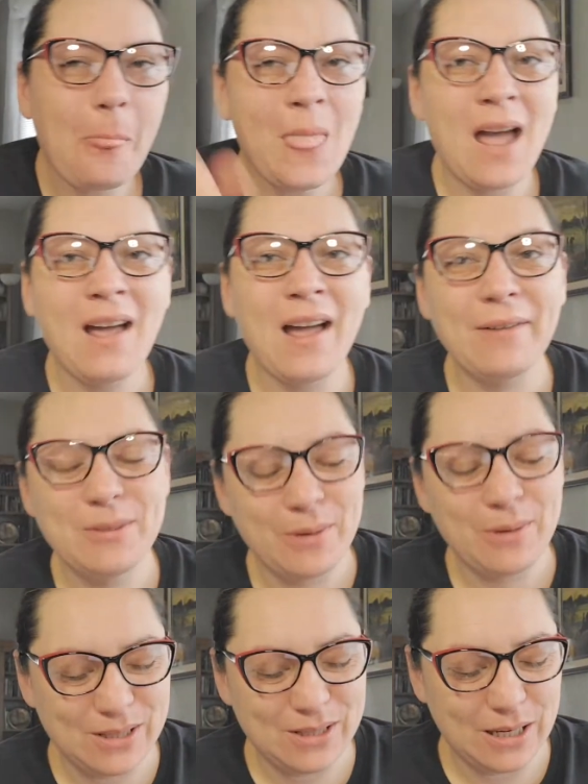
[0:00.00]
I'll have to
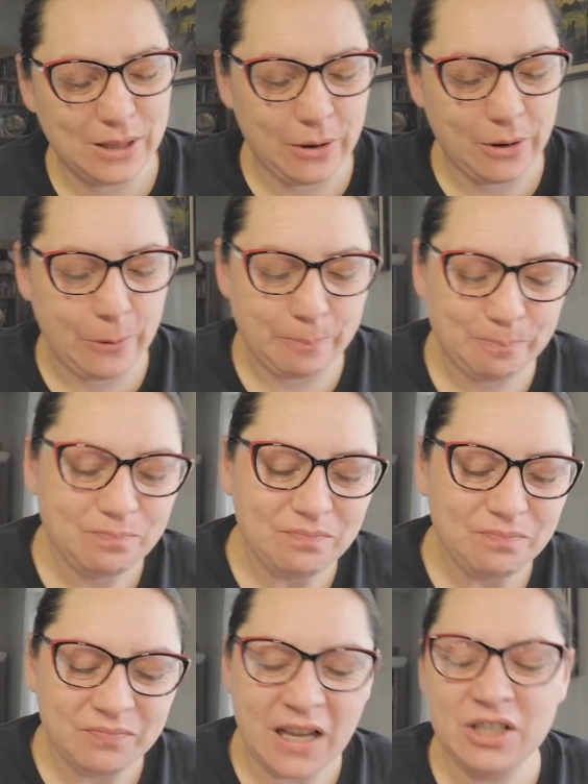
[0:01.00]
post it in the group.
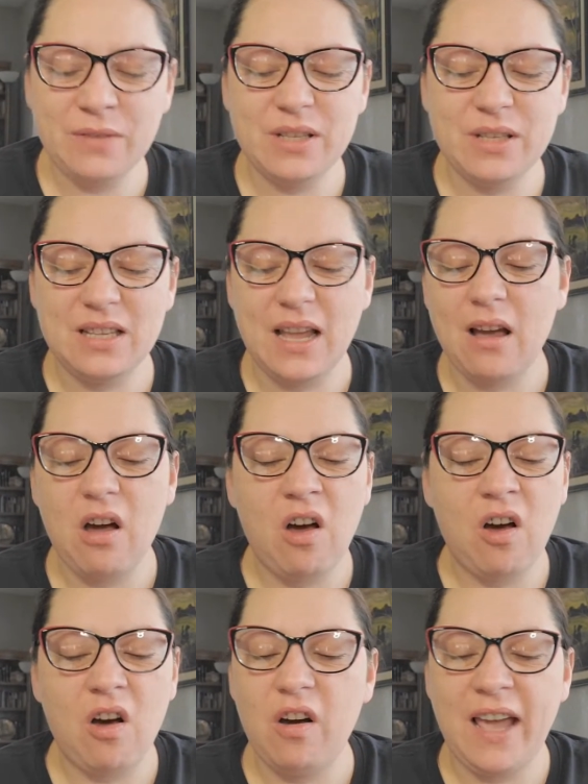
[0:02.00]
And she was like,
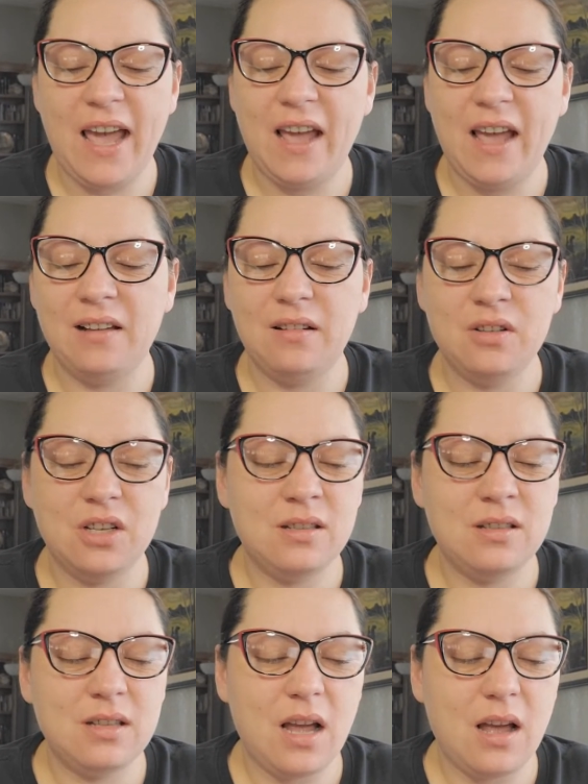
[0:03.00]
oh, okay,
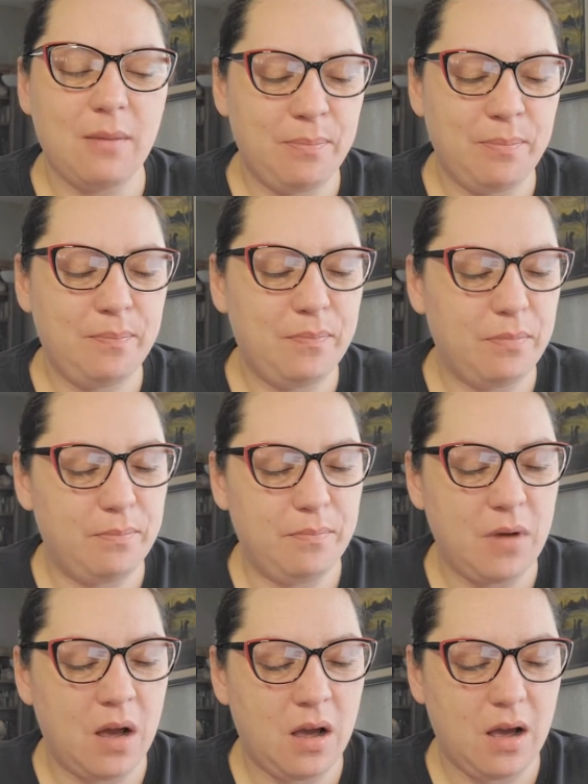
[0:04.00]
just uh,
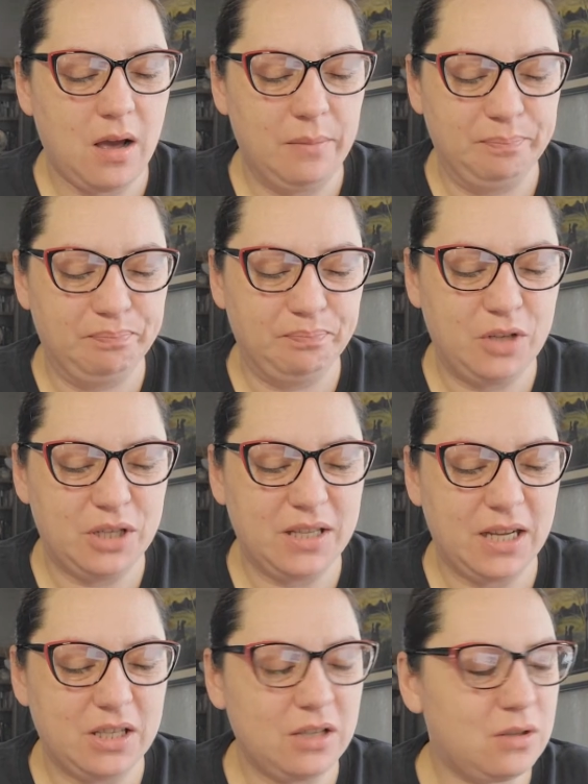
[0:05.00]
um, she's
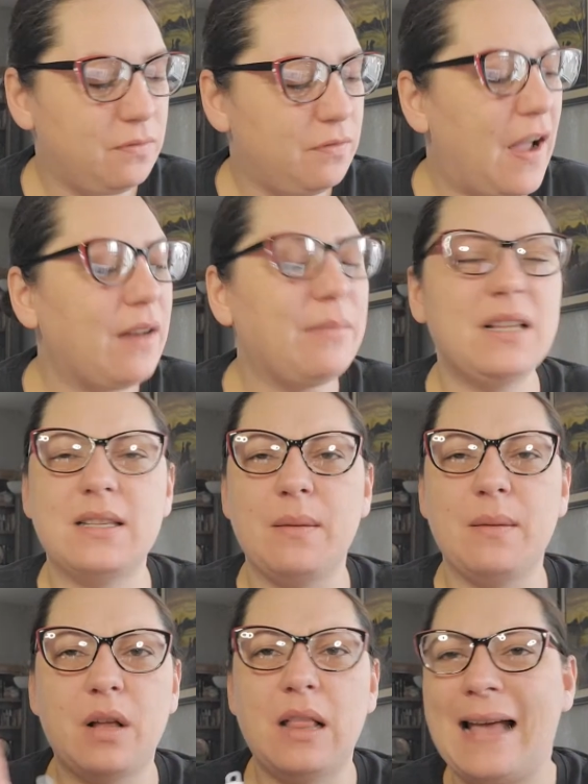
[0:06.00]
like, just find me
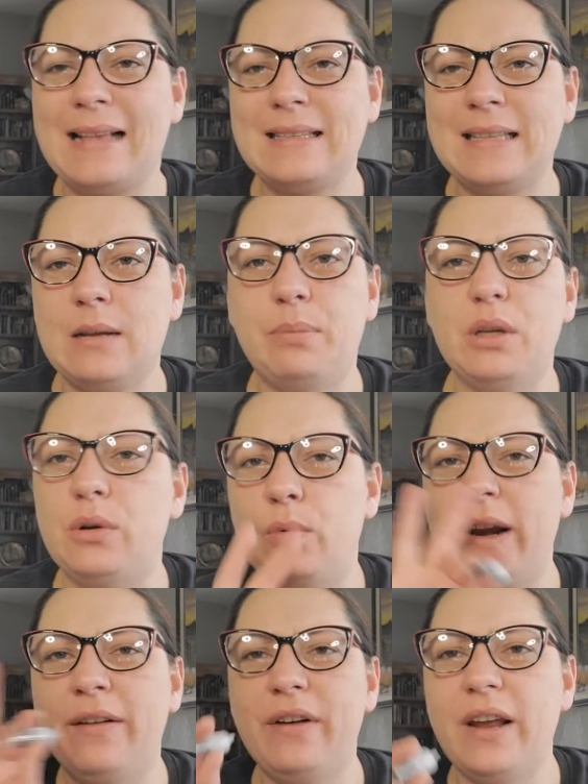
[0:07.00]
some classic blue.
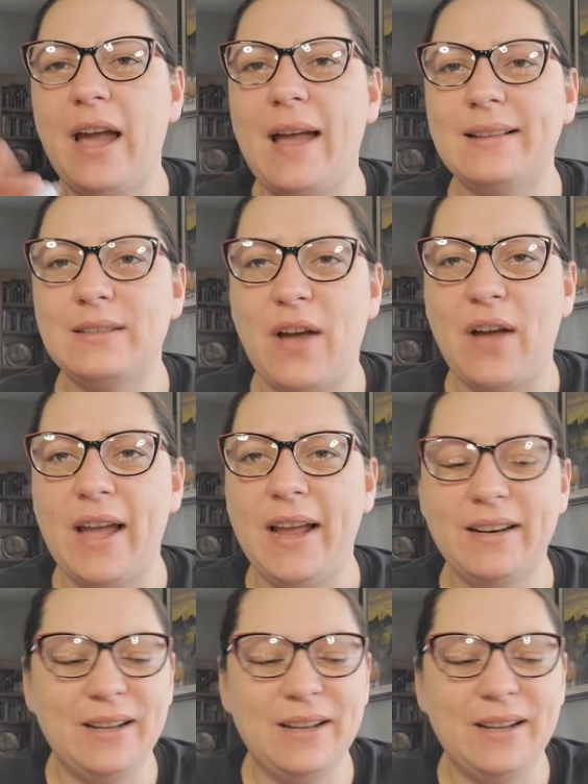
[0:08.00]
Whatever you got, it's fine.